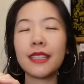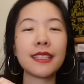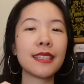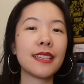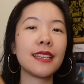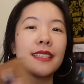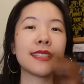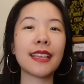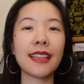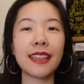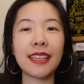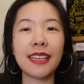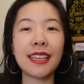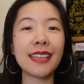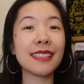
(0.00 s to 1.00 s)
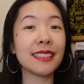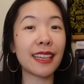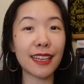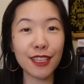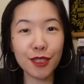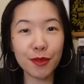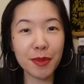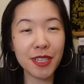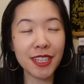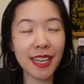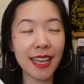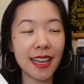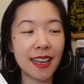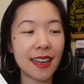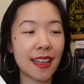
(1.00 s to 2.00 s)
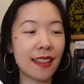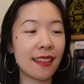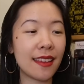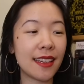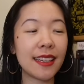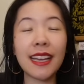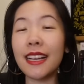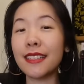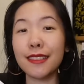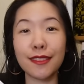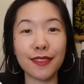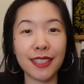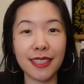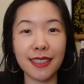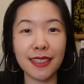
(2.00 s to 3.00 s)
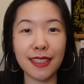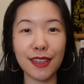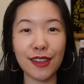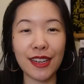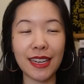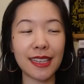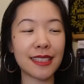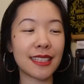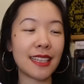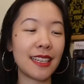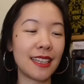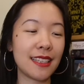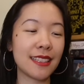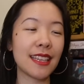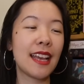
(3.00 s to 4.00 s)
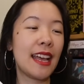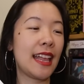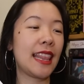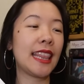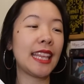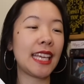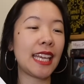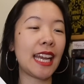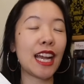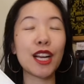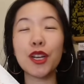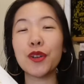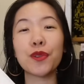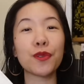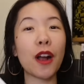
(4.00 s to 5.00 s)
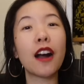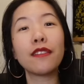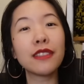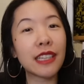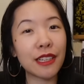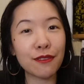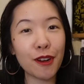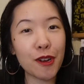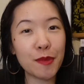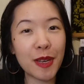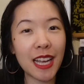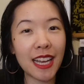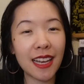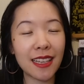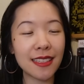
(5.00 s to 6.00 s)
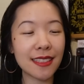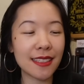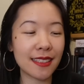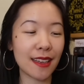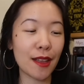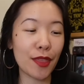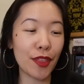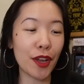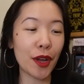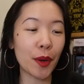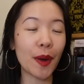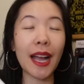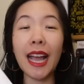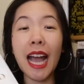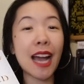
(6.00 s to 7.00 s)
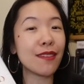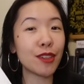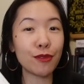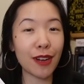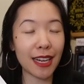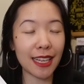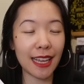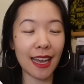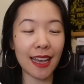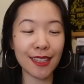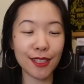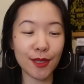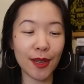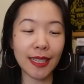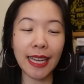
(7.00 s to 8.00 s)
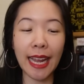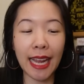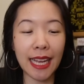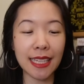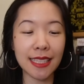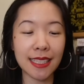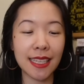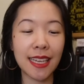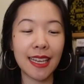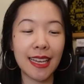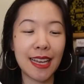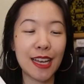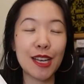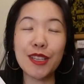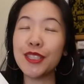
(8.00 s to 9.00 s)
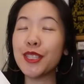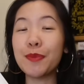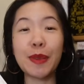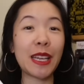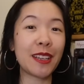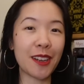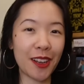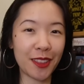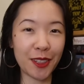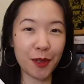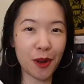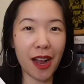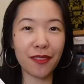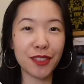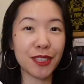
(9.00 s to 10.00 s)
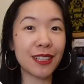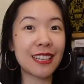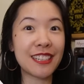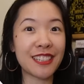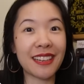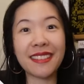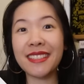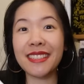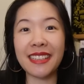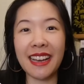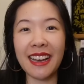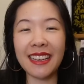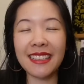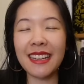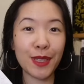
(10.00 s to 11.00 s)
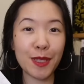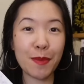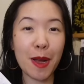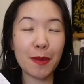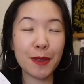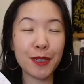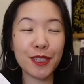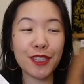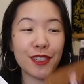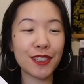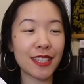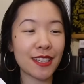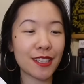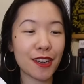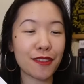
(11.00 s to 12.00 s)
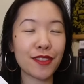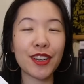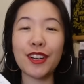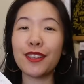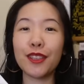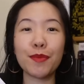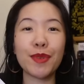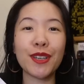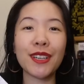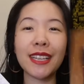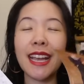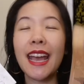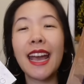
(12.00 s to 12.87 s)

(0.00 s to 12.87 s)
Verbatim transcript: This is the latest book in the Kings of Sin series. It is the groveling romance, though I haven't read it yet, so I can't speak on the grovel just yet, but the publisher sent over the book